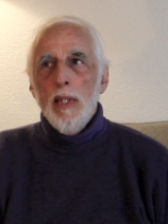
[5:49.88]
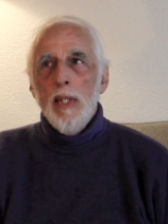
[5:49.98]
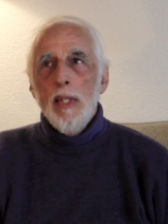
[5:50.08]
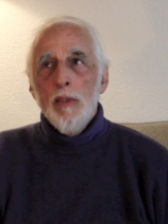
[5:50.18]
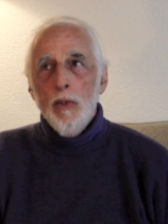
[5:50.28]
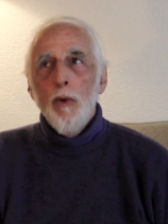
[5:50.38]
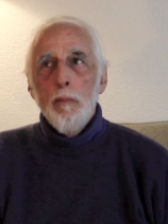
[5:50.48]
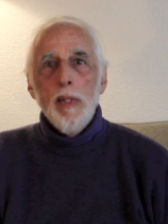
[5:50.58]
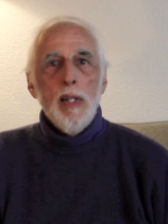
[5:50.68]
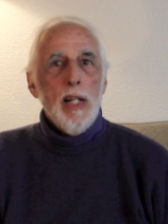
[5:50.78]
he had told
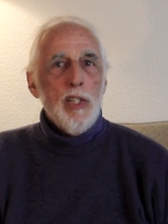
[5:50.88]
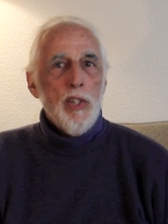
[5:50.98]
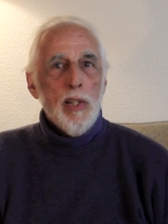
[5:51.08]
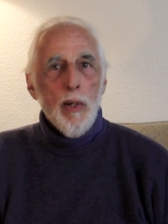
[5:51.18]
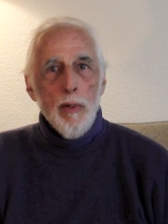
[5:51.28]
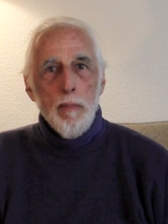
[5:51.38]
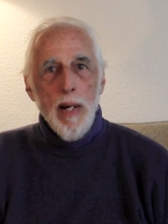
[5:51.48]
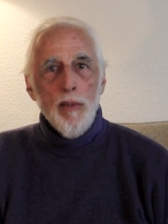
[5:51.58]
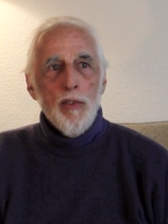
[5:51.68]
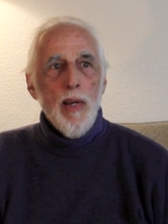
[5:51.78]
me that I should go to
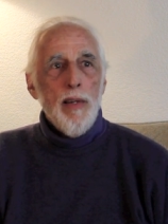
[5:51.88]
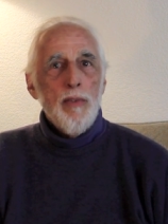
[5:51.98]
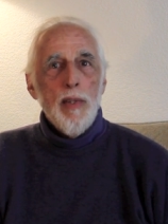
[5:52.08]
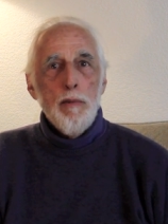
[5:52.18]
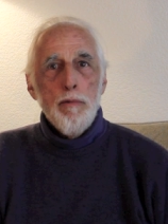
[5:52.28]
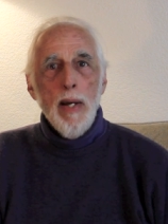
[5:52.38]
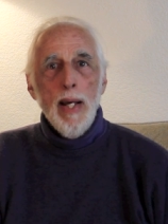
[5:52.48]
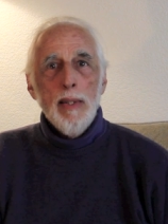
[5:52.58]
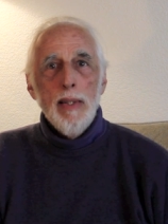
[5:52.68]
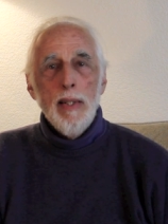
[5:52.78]
Mount Shasta. In
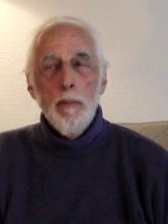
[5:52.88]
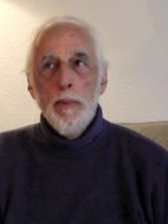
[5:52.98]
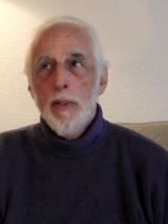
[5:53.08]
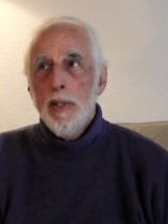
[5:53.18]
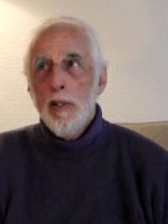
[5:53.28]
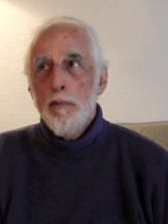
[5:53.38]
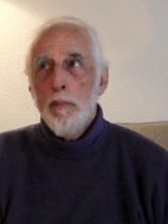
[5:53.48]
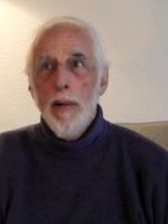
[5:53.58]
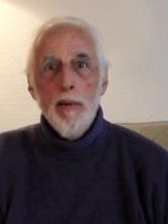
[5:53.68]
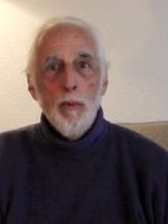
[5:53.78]
fact, in a period of
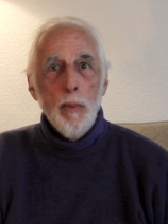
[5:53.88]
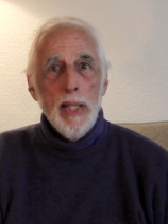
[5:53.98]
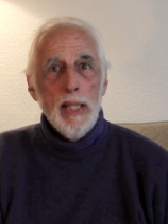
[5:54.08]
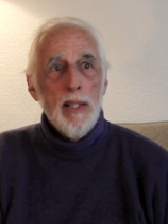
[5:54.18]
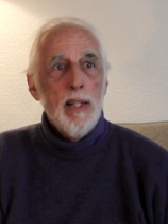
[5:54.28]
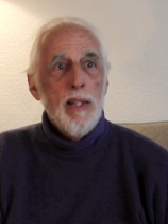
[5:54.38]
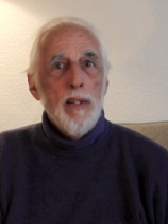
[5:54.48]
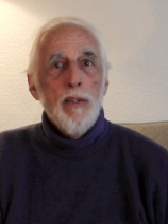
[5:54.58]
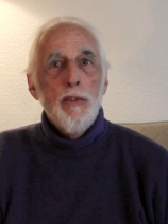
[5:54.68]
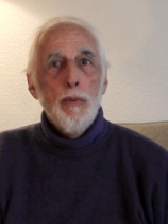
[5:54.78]
about a week,
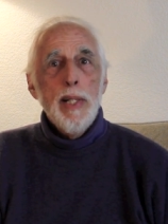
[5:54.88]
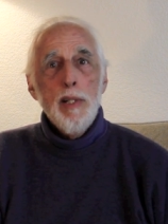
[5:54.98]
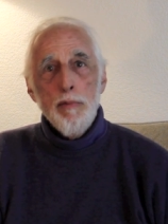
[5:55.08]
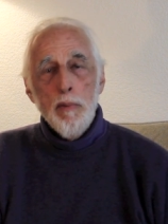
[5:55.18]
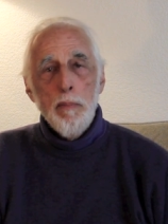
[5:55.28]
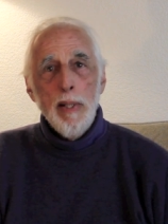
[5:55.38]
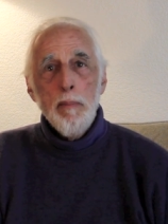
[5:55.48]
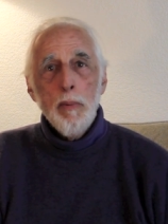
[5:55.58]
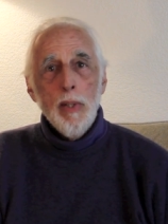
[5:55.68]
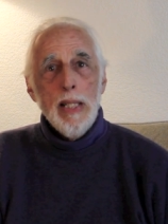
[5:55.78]
3 different
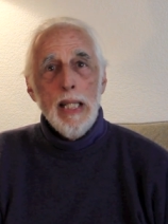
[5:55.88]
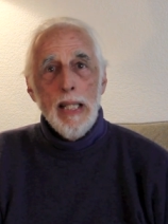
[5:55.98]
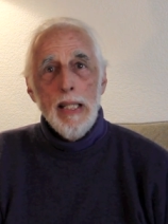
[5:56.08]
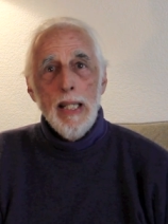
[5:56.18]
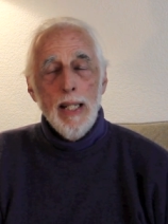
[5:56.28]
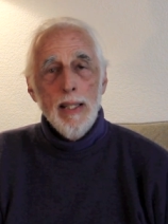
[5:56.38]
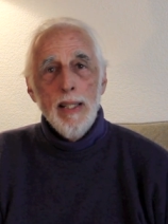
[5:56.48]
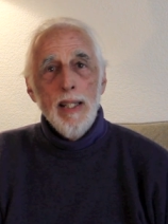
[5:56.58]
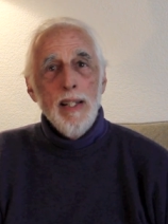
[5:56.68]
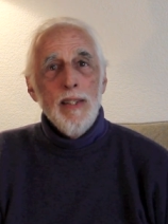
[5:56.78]
people in India
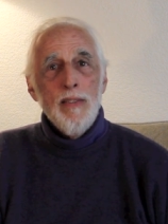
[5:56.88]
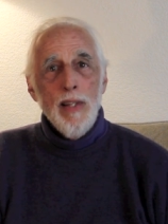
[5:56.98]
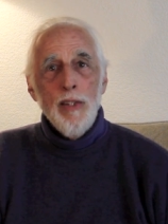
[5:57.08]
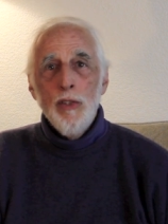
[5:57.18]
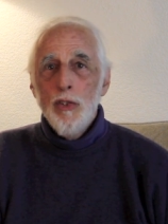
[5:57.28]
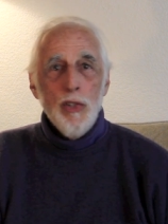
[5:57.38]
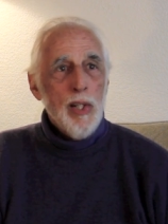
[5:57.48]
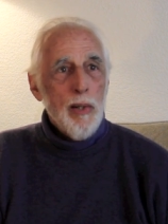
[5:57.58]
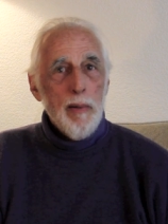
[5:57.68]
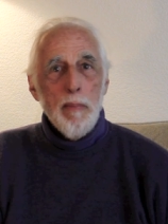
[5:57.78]
said, you should
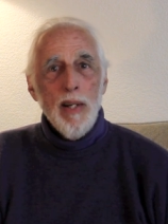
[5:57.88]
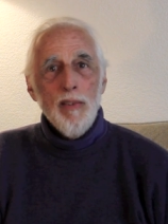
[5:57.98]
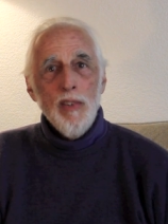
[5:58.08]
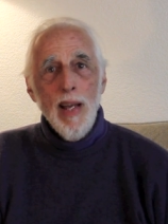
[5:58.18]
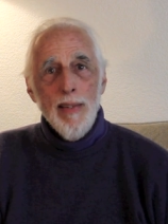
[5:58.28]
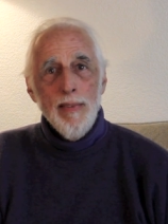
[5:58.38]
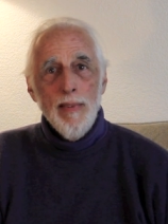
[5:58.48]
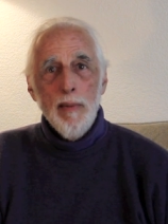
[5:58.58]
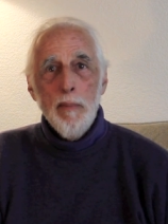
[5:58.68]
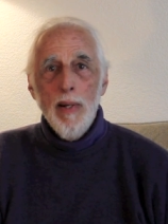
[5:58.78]
go to Mount
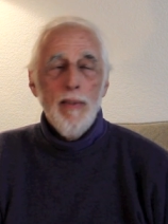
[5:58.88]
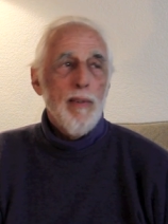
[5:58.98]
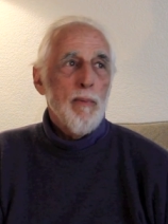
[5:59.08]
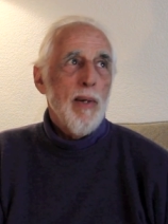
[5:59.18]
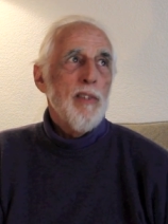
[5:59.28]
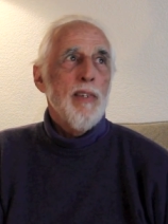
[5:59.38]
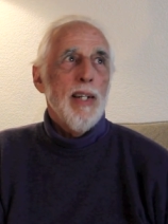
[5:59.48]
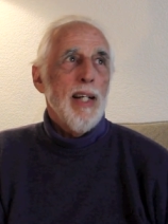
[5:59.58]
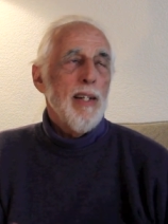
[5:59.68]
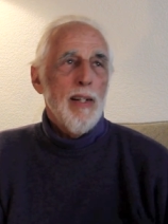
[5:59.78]
Shasta. But I thought, why should
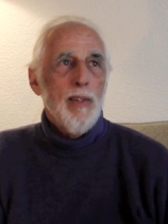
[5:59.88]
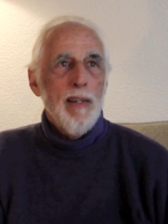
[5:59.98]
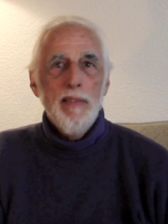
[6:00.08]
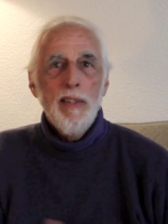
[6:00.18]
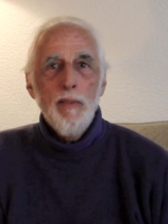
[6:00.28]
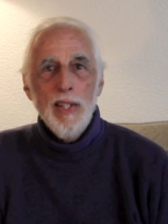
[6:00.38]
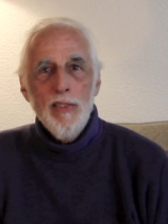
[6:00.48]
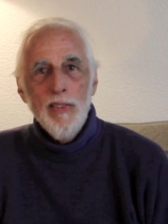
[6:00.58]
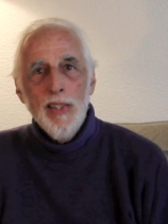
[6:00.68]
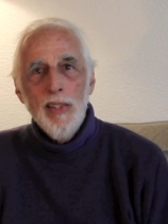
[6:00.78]
I? And I don't have any
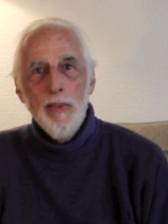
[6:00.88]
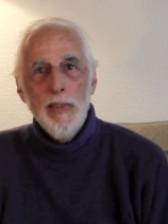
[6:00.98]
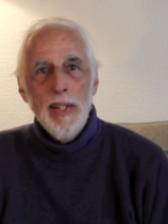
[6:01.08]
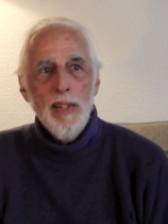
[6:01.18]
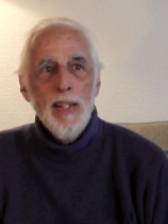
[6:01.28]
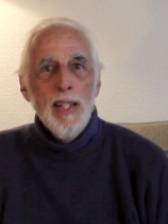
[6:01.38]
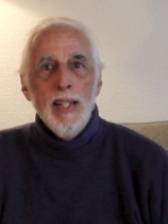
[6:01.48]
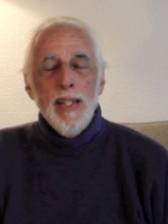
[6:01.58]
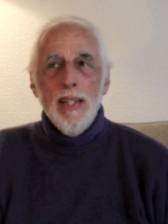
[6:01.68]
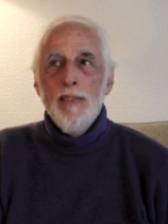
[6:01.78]
reason to go there.
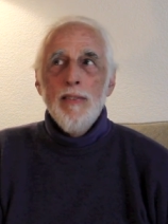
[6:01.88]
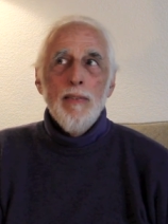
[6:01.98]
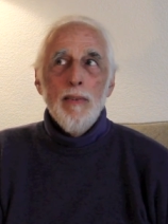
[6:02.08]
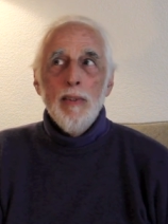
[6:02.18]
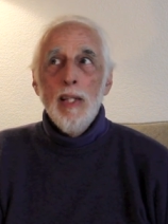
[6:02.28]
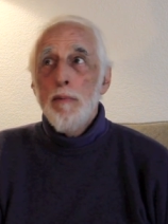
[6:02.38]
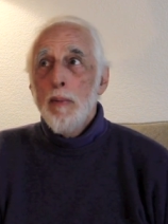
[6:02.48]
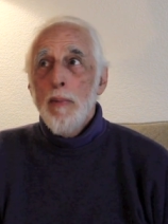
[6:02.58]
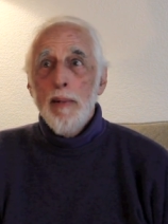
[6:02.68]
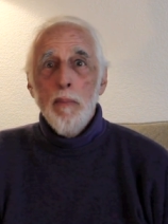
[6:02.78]
It's
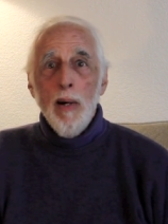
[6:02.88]
leaving my